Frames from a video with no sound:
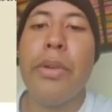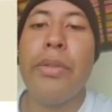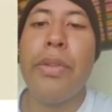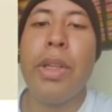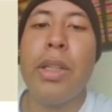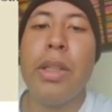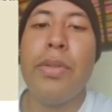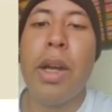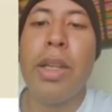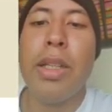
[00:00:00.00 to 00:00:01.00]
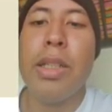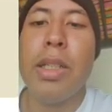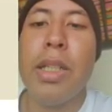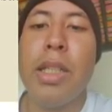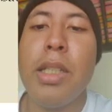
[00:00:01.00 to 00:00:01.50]
fire
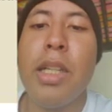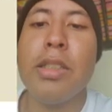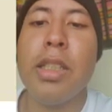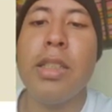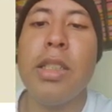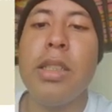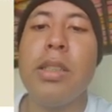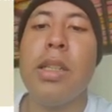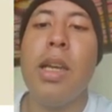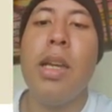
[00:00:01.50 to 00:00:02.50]
heat exchangers